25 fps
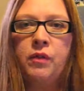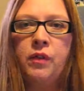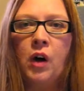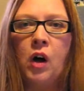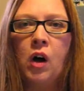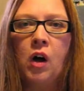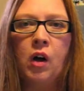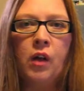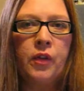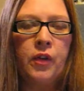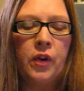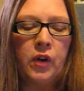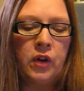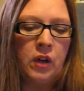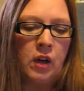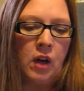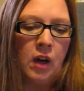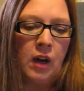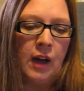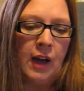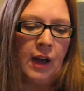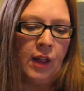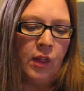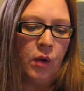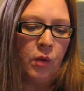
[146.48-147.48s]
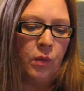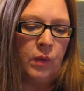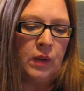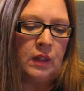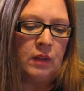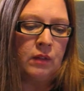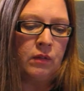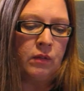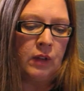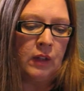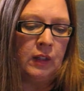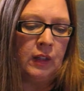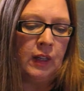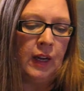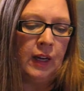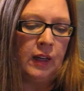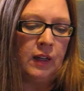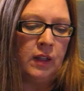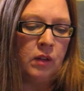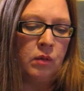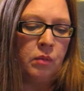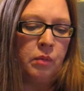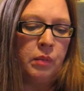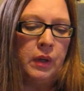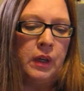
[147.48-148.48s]
fall. They're not Halloween
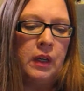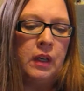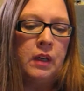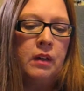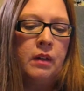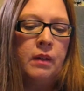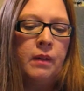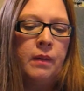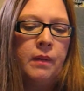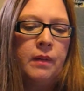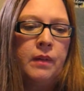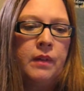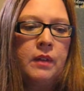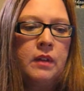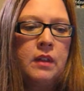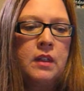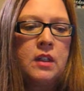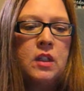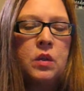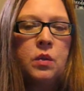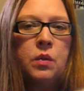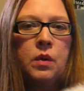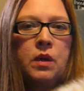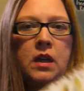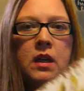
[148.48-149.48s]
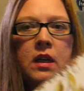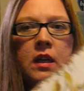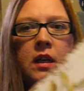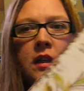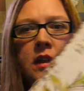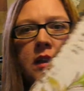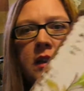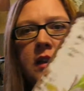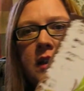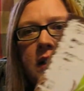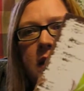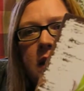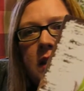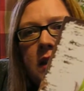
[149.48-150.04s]
related, but this one, it